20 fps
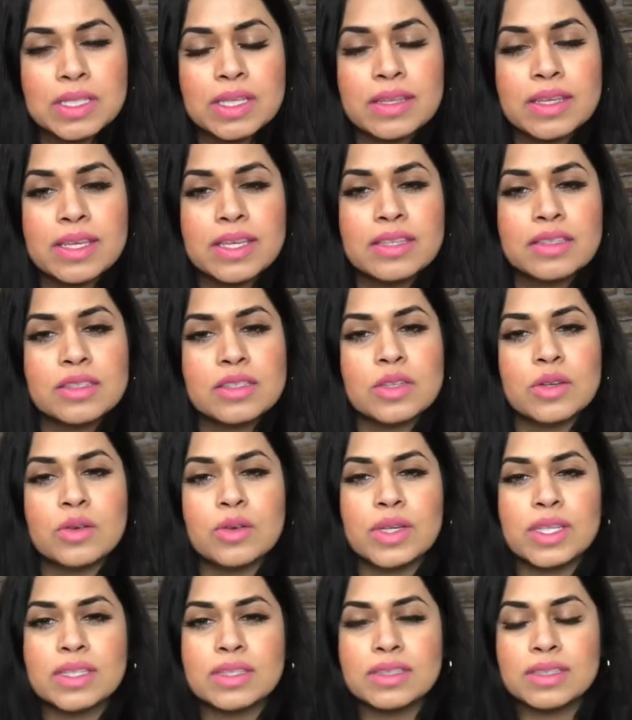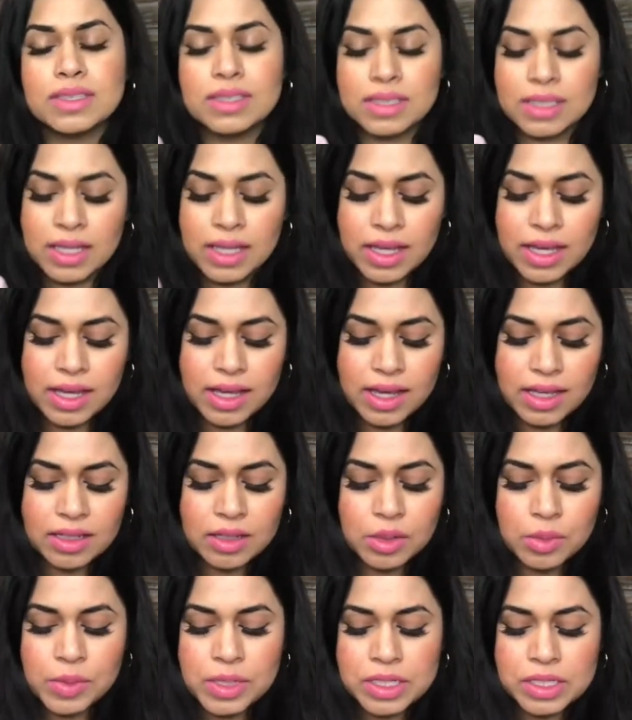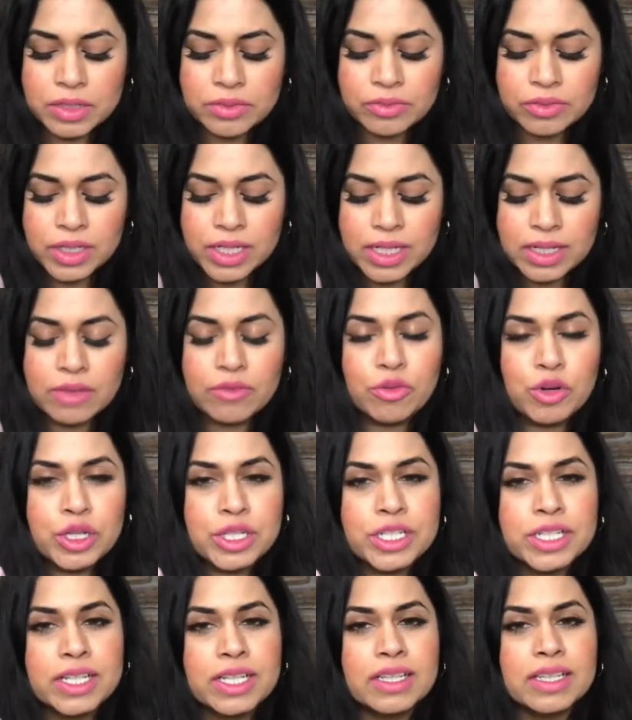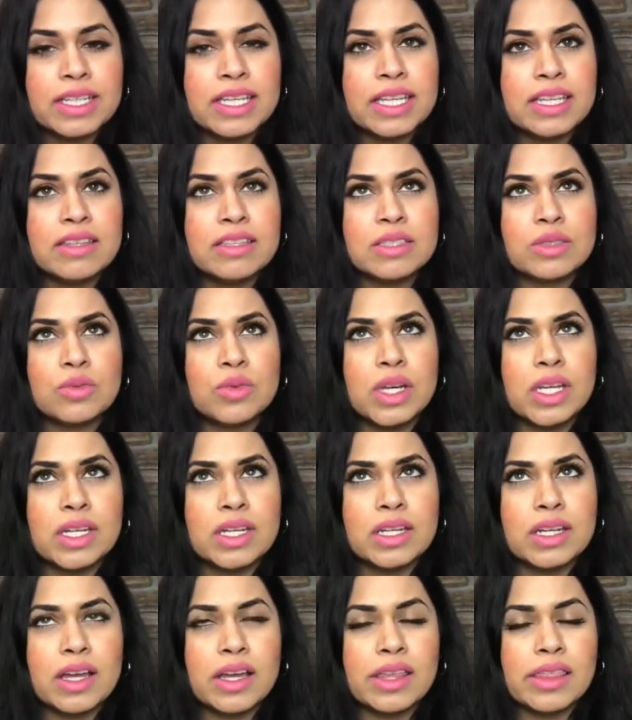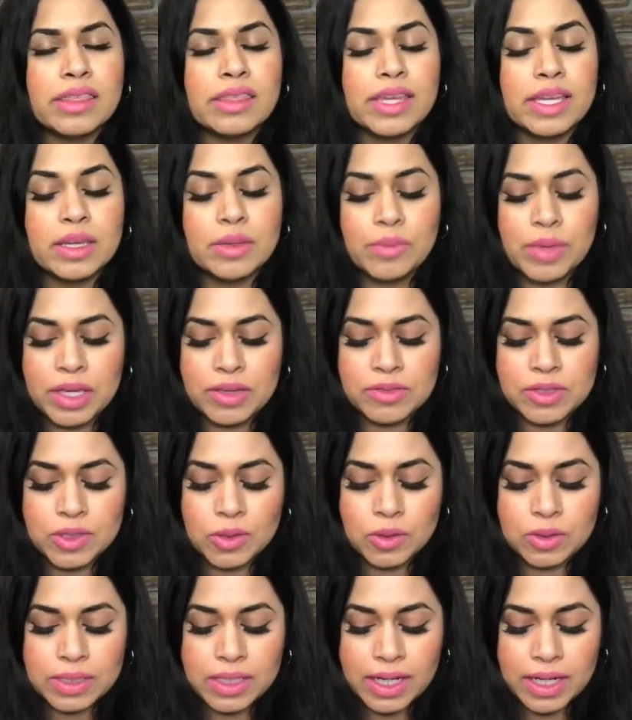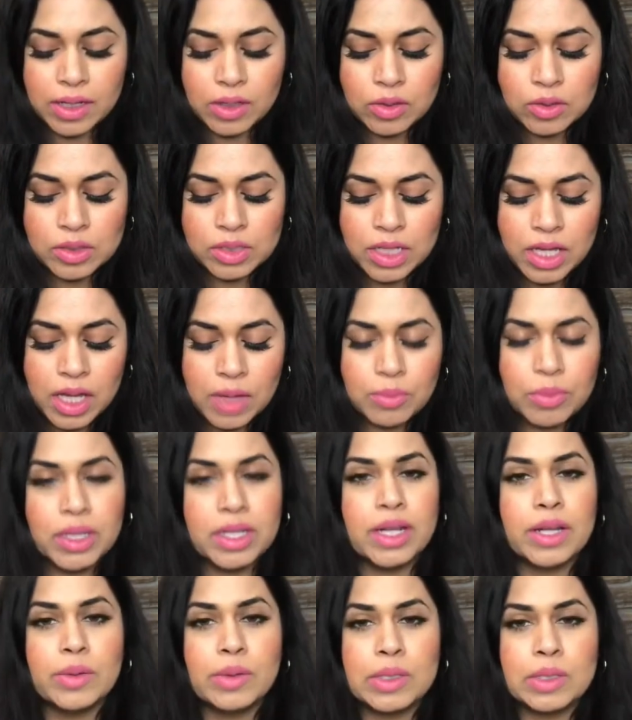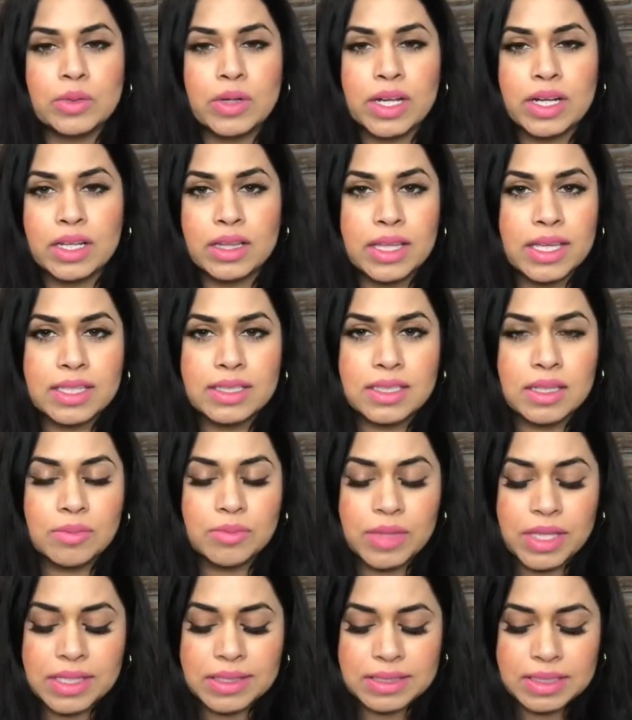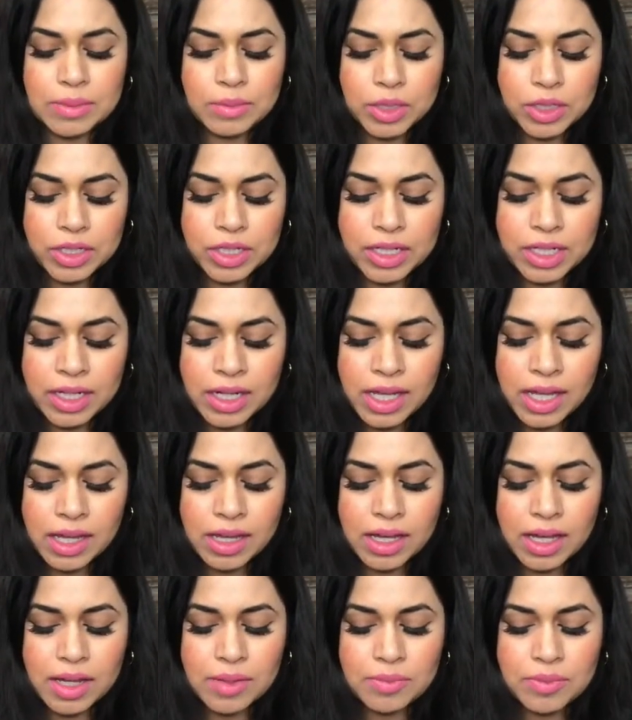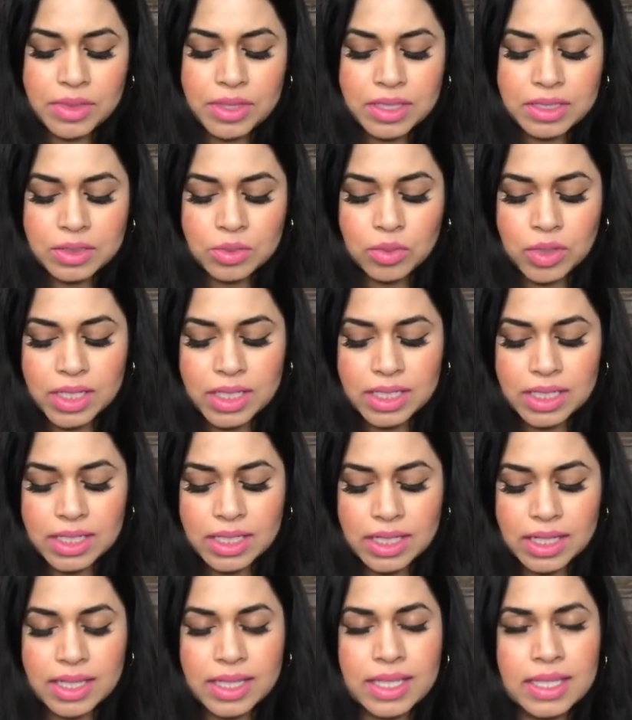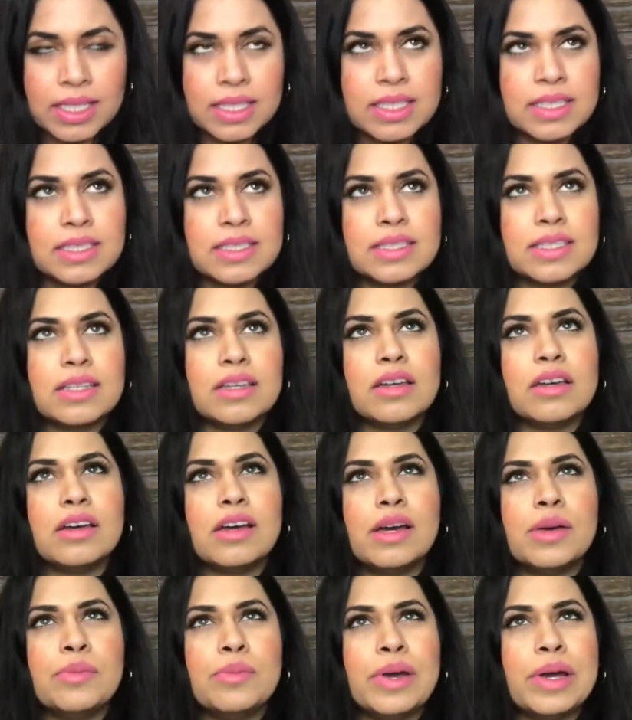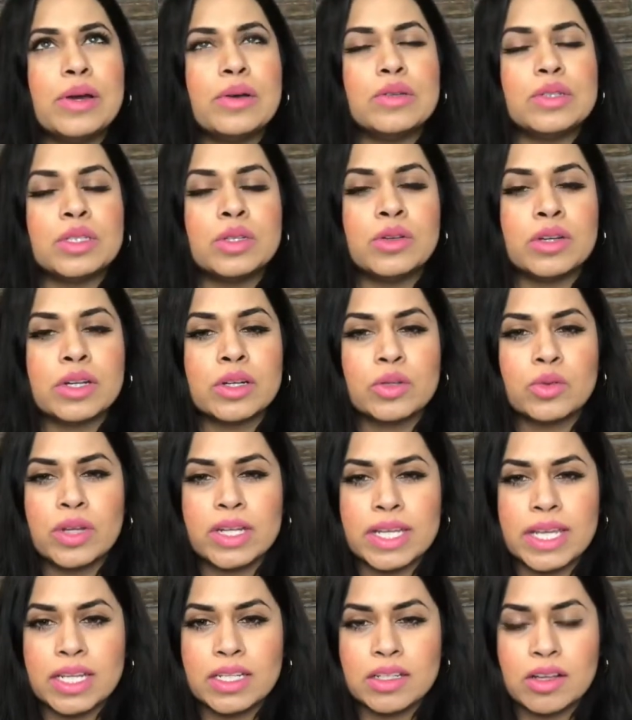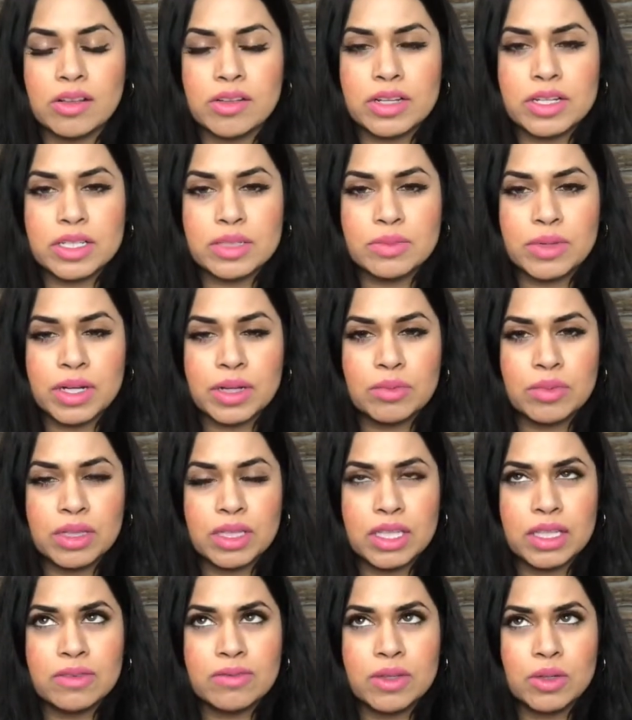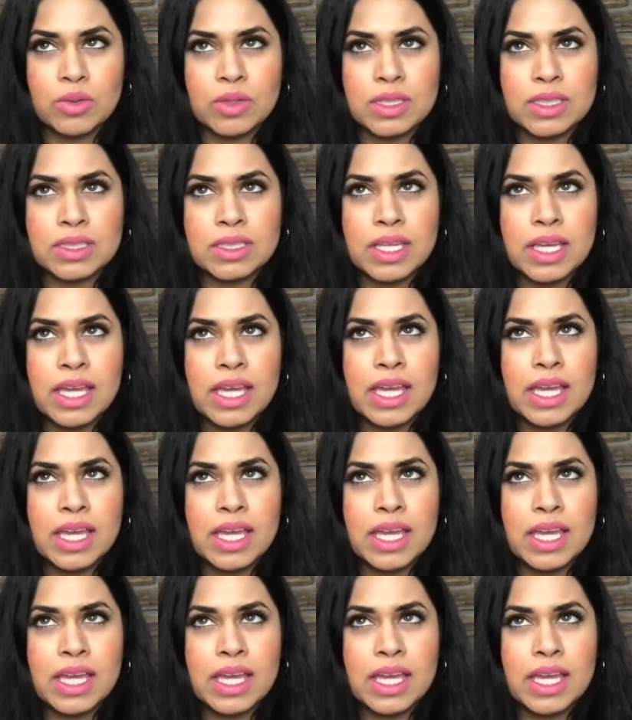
to this, so it's a little bit different. Unfortunately, this one I think may have sold out, but I will try to link something similar. Um, this one is about $228, but I believe it was